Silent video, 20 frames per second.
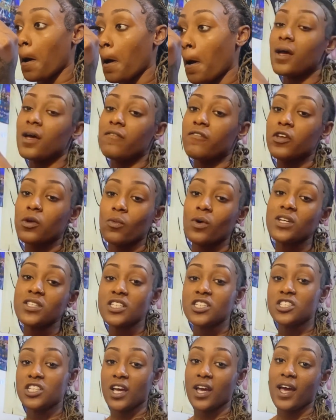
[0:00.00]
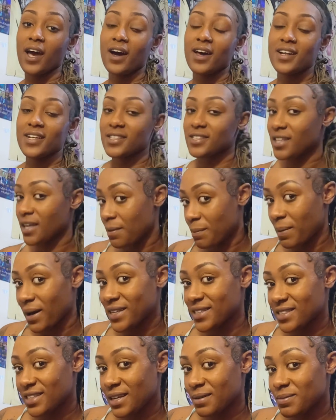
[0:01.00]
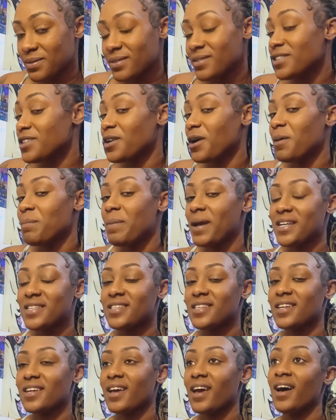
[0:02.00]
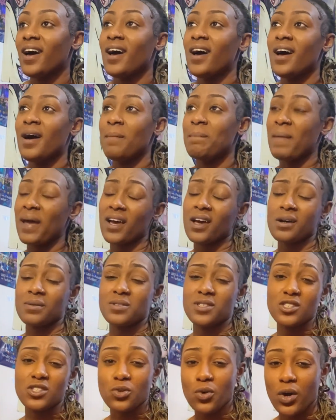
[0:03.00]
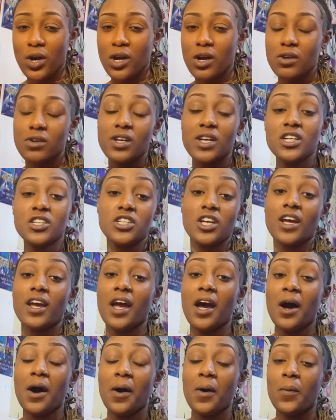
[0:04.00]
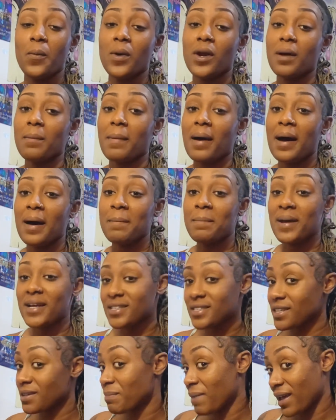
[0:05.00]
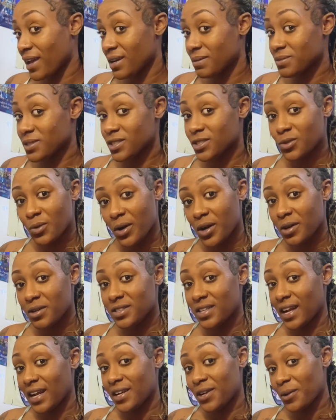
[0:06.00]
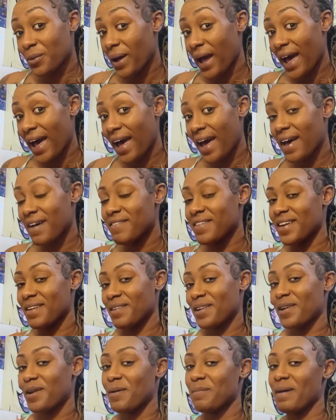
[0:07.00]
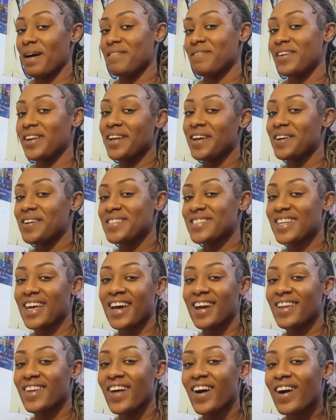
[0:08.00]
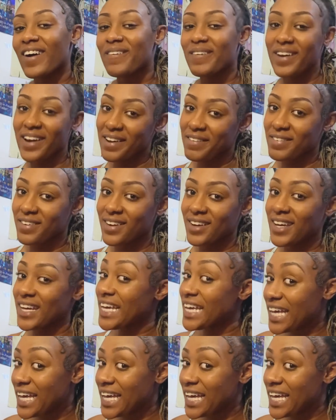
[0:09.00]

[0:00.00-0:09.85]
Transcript: If you want to check out a step-by-step, you know, basic makeup tutorial, you can check out one of my basic makeup tutorials that I do have in, you know, my videos catalog or whatever.